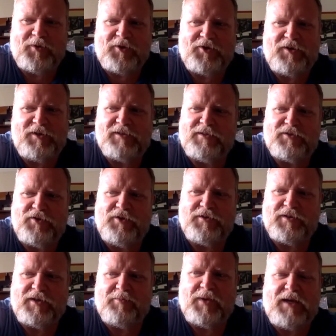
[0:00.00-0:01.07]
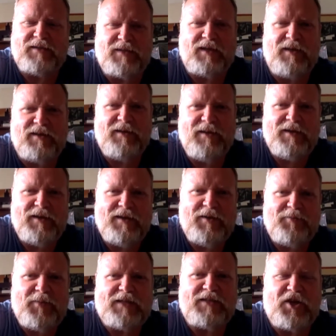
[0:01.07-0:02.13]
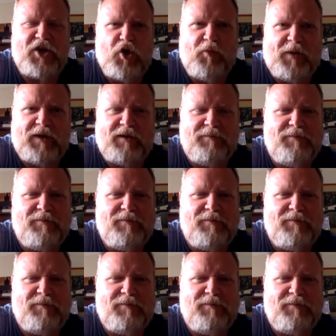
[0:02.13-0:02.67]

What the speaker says: But she's an amazing human.